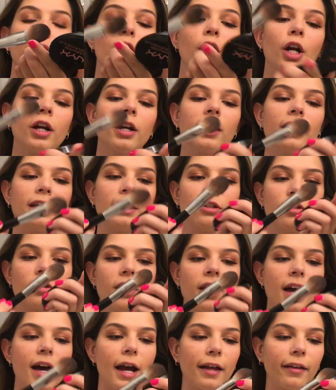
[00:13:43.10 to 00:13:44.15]
part into
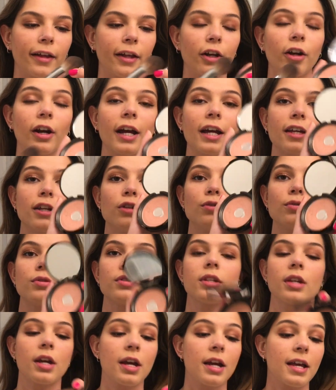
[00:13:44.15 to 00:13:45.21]
the highlighter. I
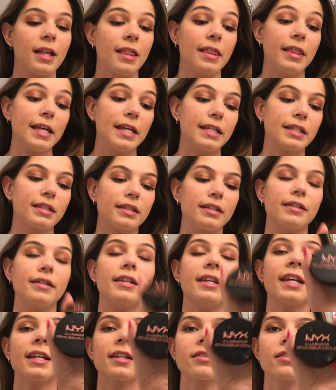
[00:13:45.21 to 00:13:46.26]
use this
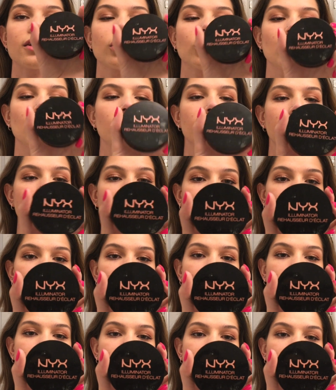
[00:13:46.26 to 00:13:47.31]
NYX
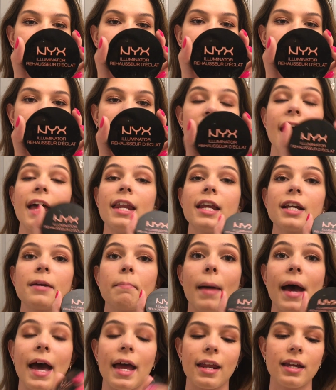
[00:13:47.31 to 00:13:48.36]
Illuminator in
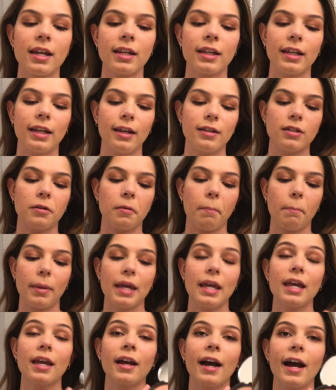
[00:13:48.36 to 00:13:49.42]
Enigmatic. It is a
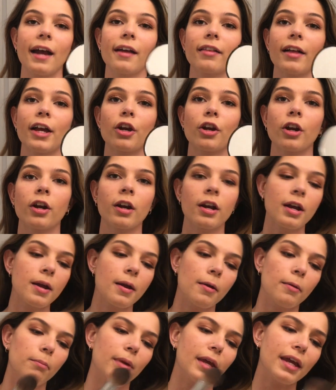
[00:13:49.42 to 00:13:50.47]
pink highlighter.
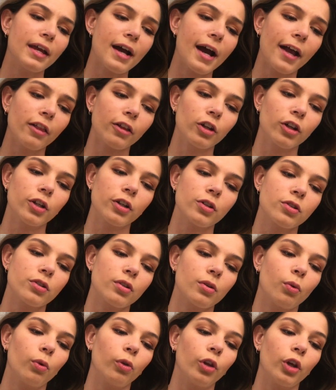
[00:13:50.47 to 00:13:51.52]
Pink
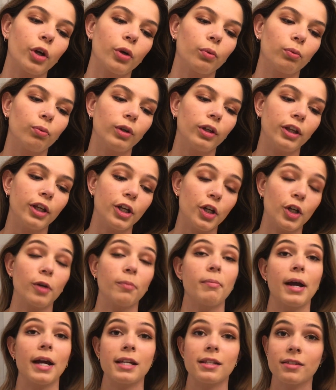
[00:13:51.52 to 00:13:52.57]
highlighters look really good
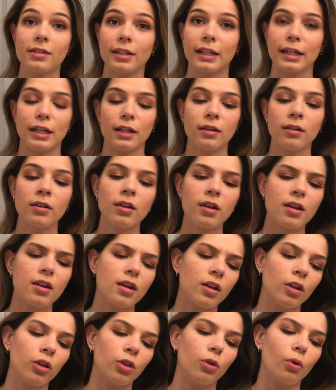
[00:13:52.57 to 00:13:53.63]
on my skin.
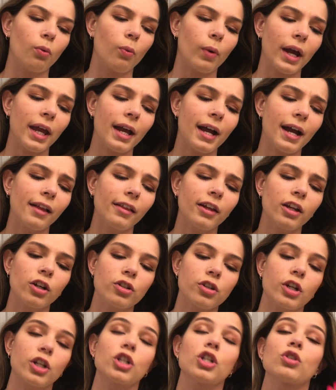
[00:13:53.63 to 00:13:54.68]
The white
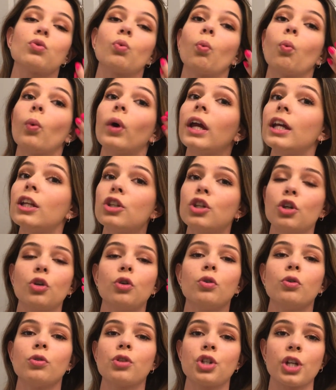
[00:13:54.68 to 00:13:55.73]
highlighters are just way
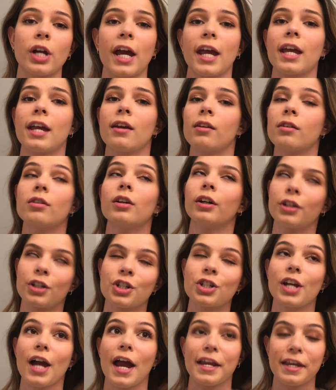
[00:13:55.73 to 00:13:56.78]
too
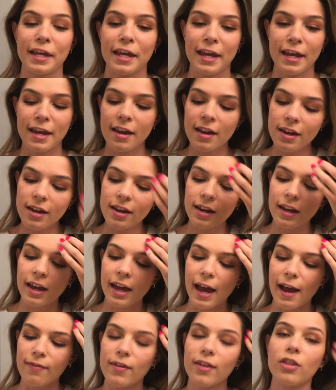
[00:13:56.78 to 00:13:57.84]
shiny.
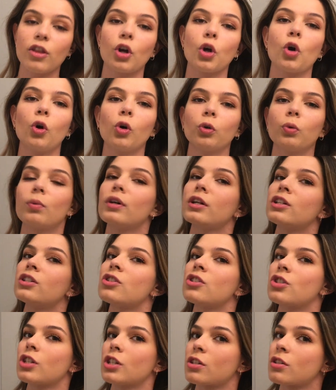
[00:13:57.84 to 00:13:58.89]
And then the gold
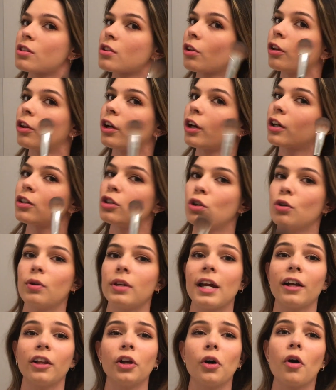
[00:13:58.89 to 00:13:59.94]
ones just look too
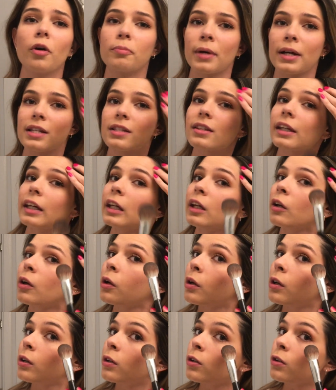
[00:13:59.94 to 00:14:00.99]
yellow on my skin.
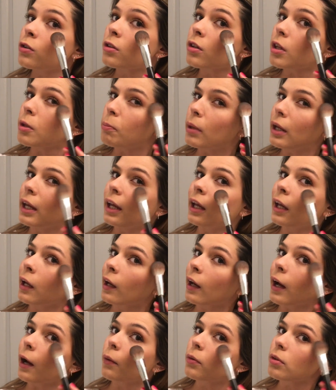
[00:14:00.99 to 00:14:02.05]
So the
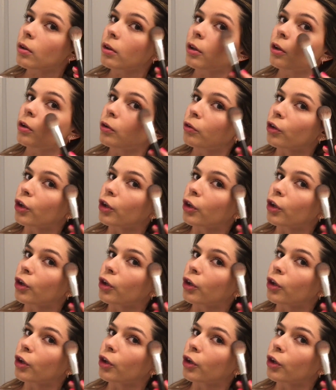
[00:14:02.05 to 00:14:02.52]
pink, I was a little